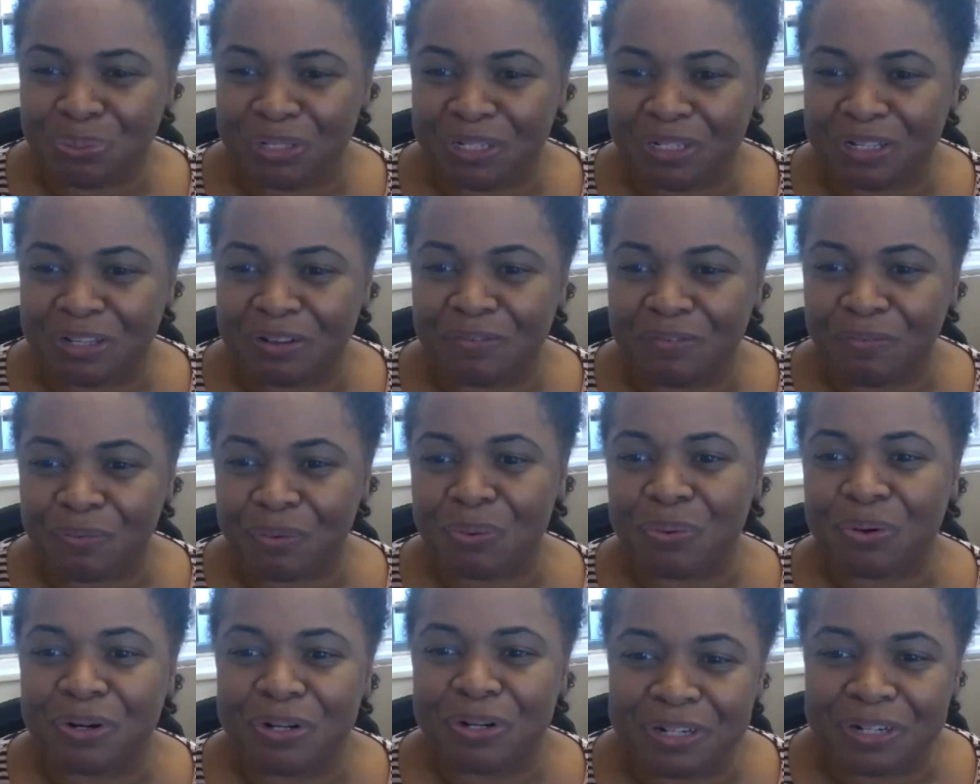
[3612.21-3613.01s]
We look
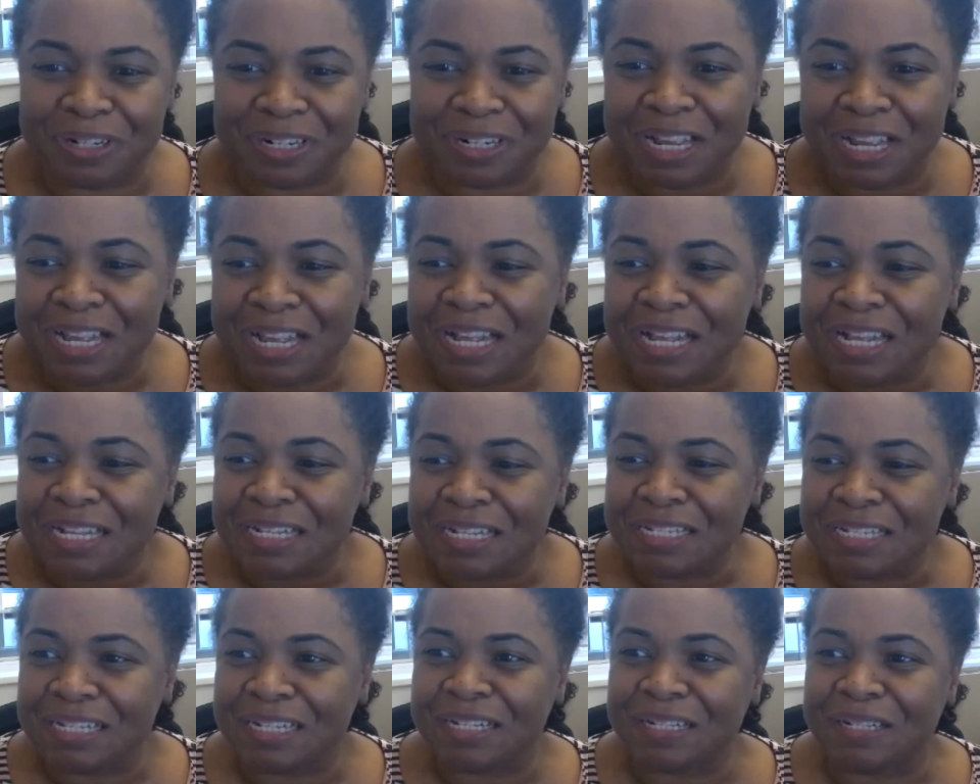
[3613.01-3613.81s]
forward
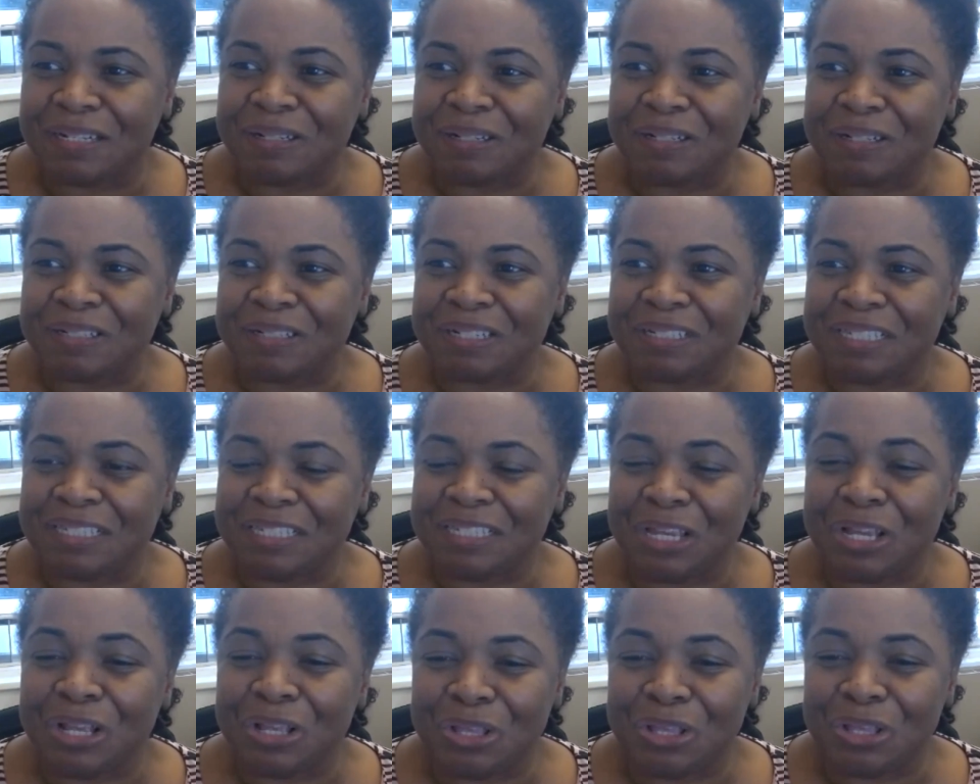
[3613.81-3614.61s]
to
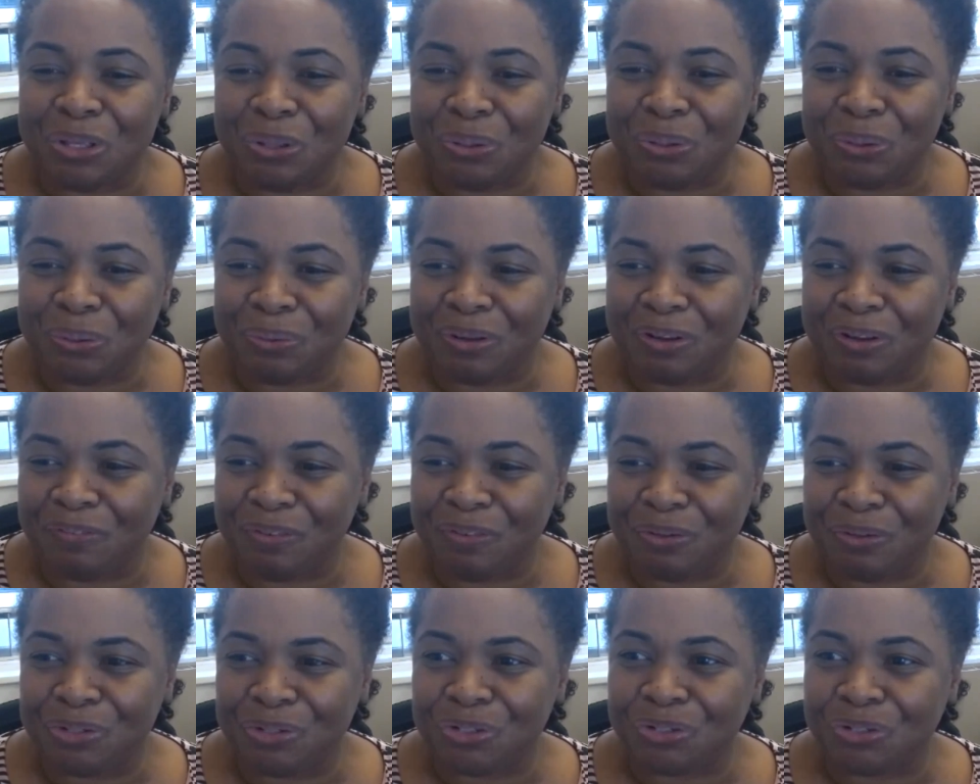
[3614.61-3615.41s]
seeing you
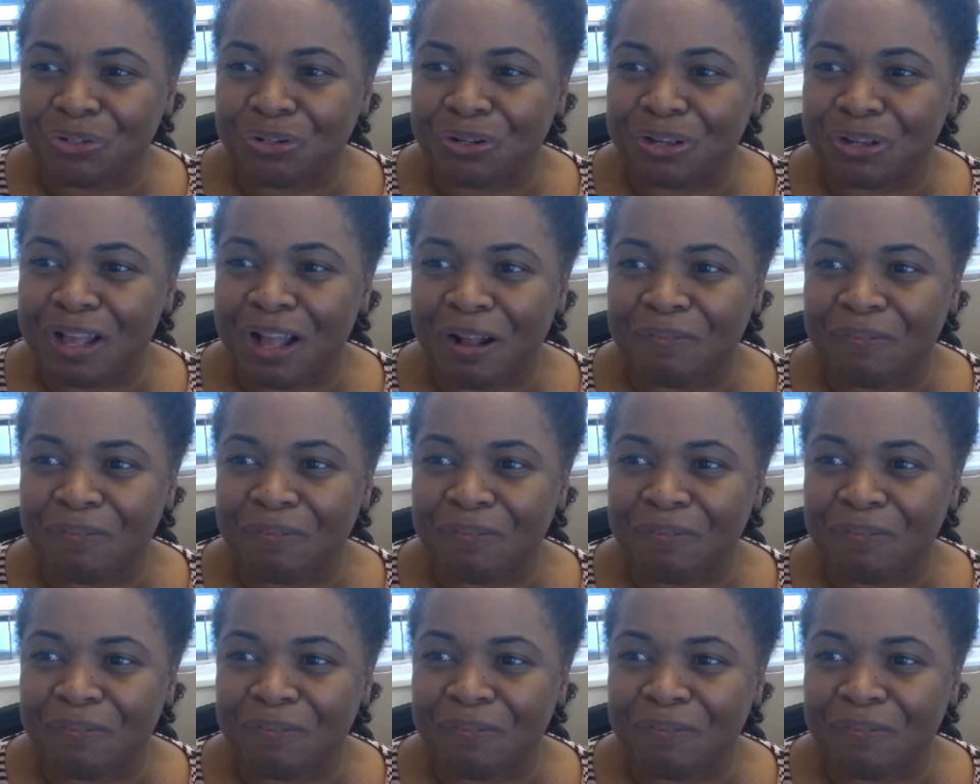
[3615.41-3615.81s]
at future